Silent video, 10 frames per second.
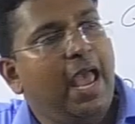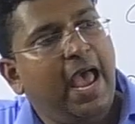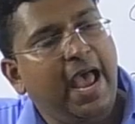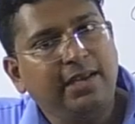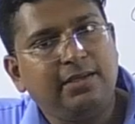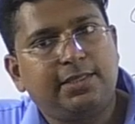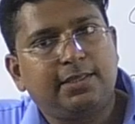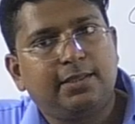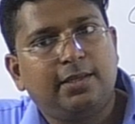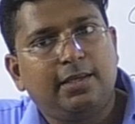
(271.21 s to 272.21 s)
And
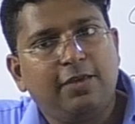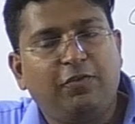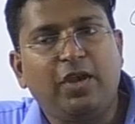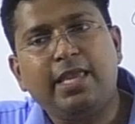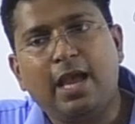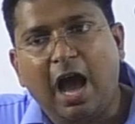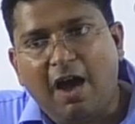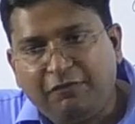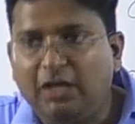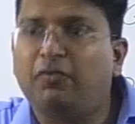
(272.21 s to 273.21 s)
if you are
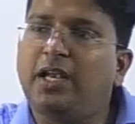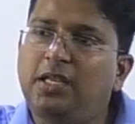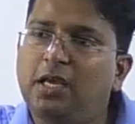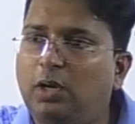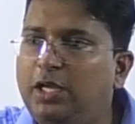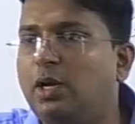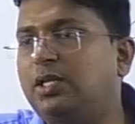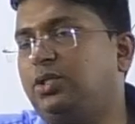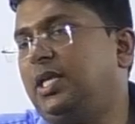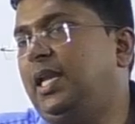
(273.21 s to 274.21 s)
after one year only you
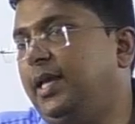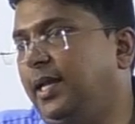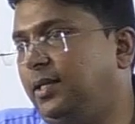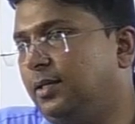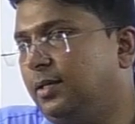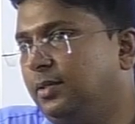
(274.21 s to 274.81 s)
are selling it,